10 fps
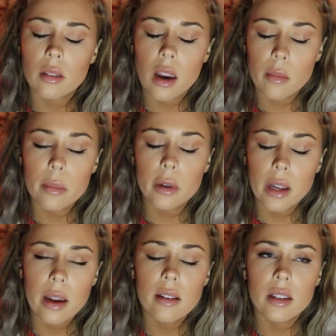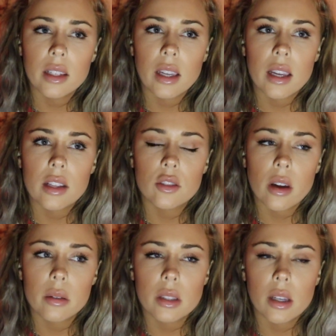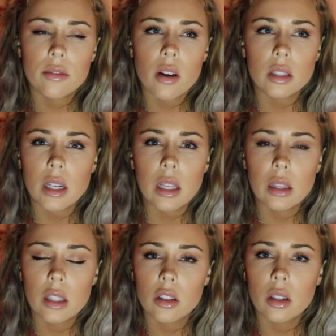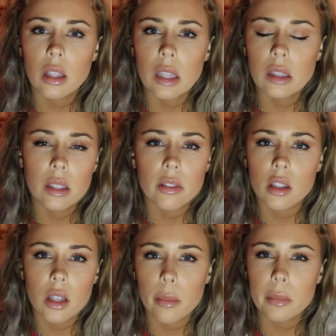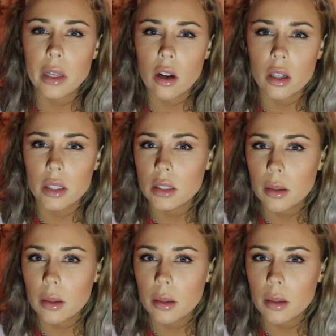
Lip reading: I remember carrying it, and so I was like, fuck, did I literally like leave it on top of my car or